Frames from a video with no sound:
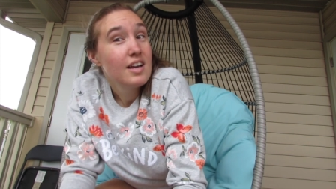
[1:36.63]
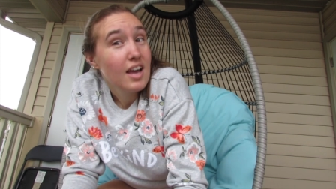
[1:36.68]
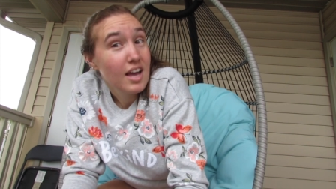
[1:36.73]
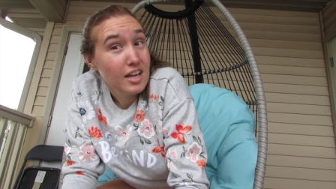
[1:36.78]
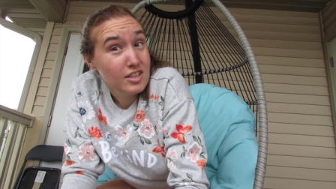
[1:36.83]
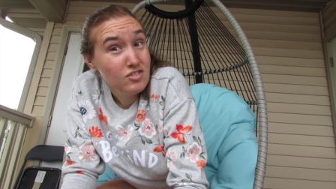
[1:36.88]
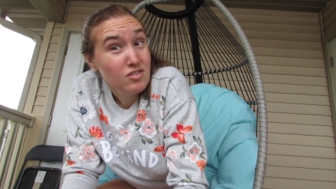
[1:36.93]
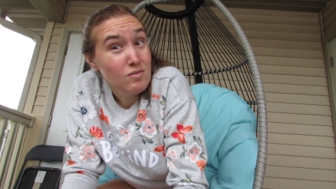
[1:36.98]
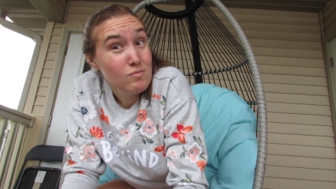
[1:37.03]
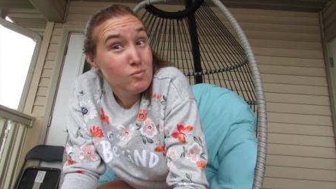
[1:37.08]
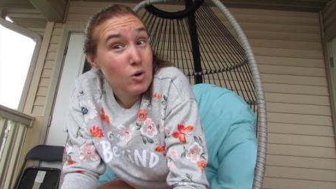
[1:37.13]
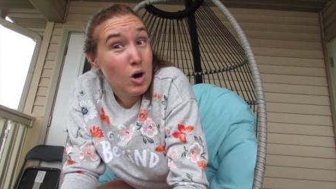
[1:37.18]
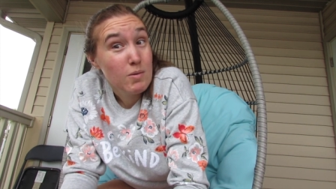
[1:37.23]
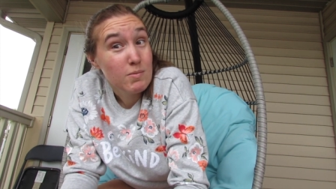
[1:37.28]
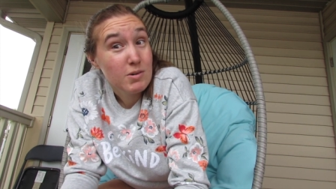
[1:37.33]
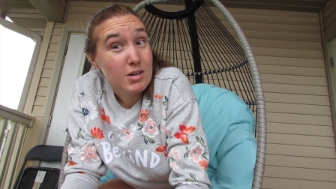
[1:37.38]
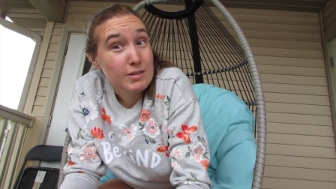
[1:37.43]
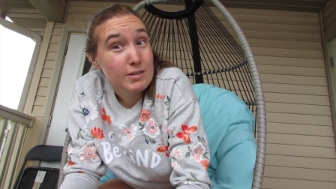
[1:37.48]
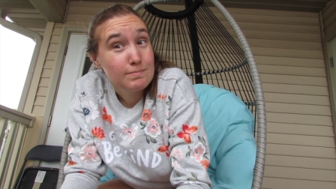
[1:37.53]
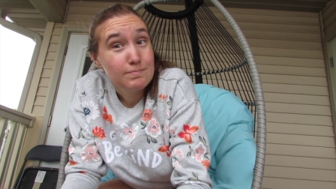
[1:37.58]
It's from
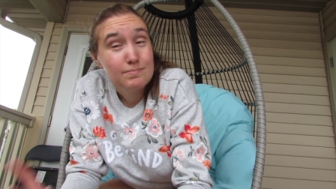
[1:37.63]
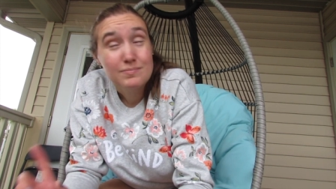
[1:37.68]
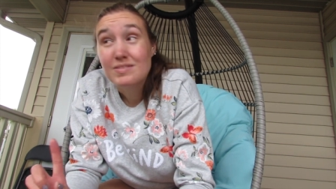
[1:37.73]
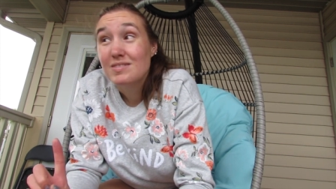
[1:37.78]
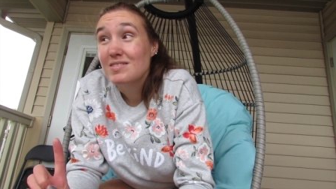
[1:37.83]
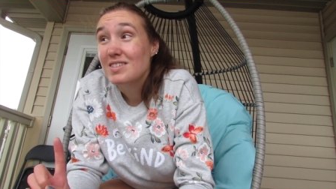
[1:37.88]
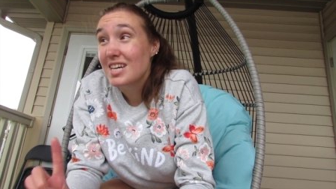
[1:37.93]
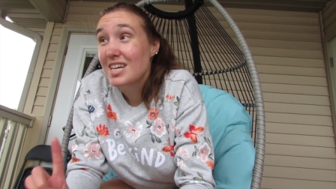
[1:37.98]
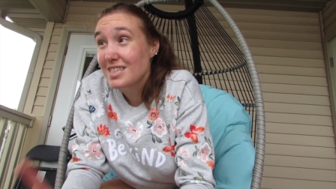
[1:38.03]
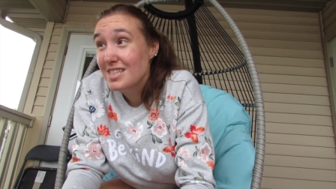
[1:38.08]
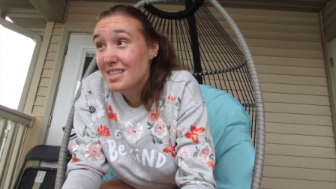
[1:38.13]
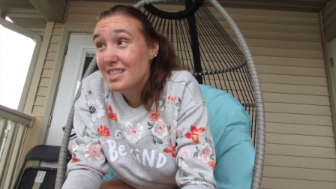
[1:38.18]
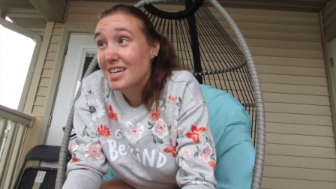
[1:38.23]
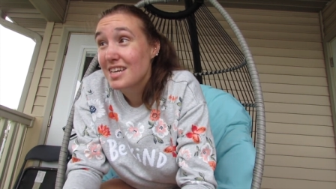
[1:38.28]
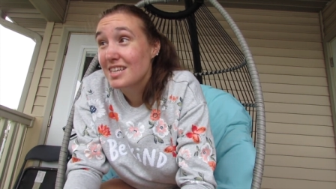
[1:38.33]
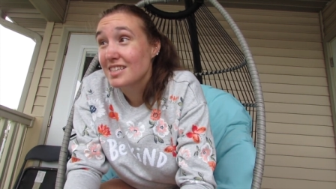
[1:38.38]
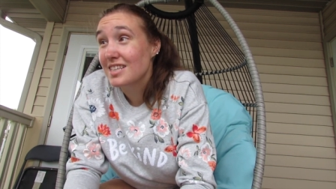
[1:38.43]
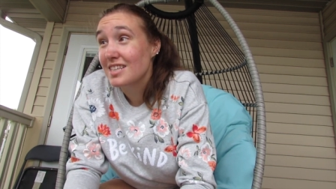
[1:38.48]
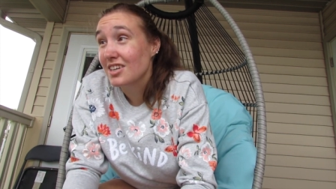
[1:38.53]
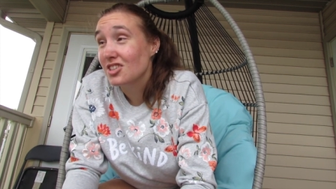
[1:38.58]
Walmart. It's in the
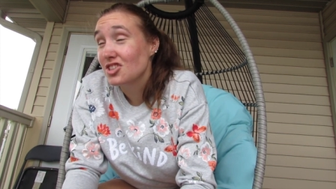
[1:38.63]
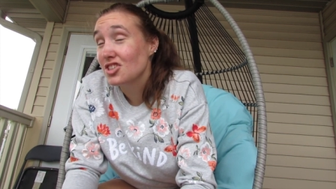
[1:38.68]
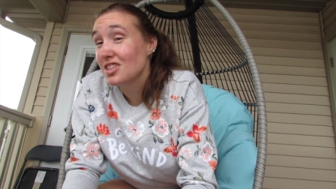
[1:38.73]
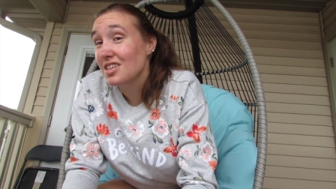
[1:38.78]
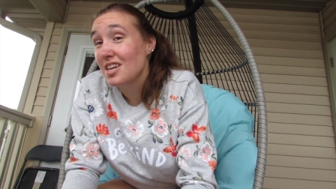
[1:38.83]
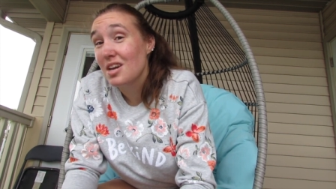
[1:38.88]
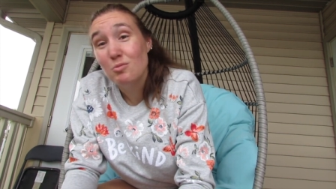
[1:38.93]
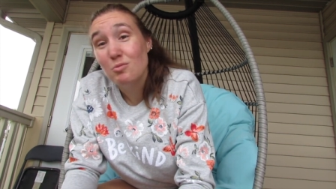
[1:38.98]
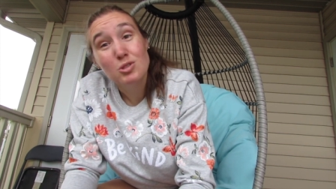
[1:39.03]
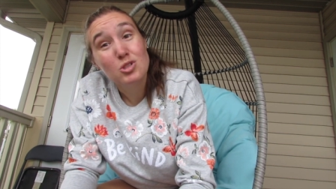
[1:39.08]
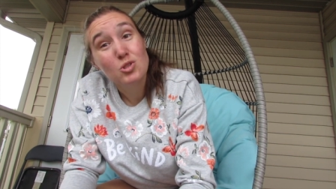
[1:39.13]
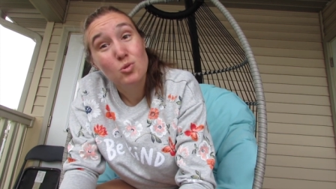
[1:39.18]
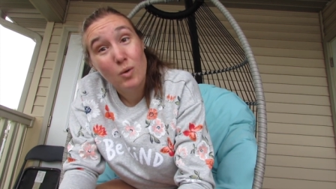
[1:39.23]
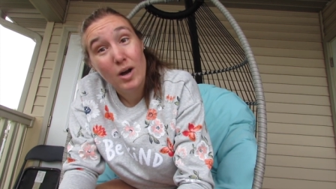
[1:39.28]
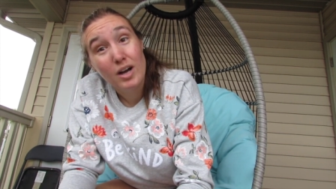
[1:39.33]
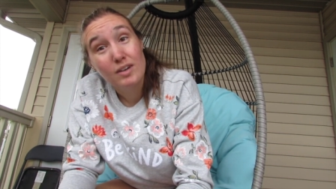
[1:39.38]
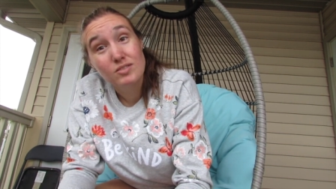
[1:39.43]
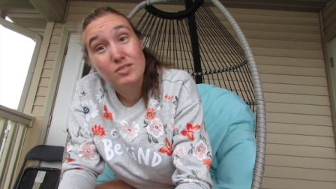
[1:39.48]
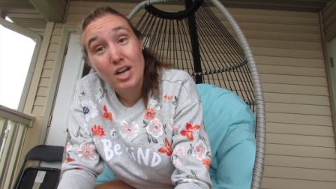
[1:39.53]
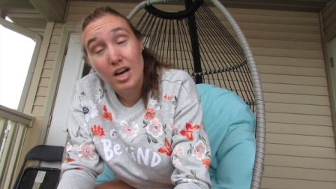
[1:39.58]
kids section. It was
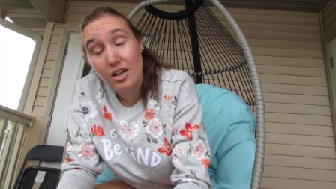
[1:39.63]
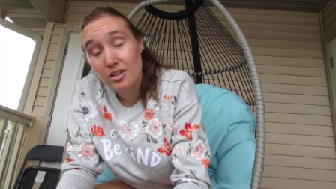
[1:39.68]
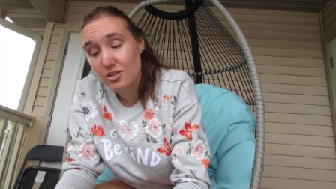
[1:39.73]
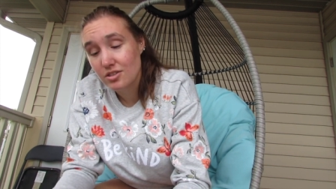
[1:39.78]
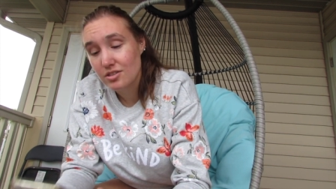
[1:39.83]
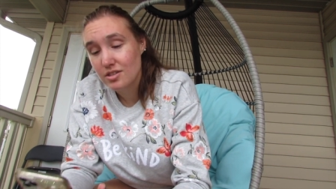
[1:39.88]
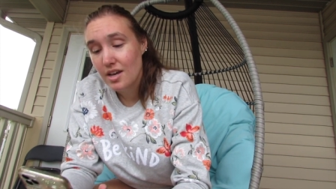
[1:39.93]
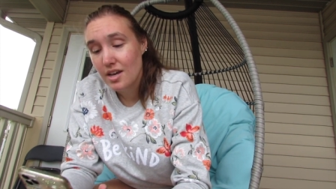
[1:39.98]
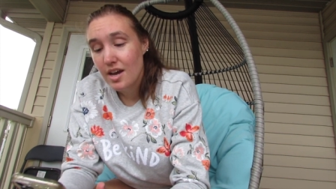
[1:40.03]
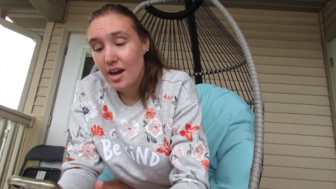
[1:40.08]
$12.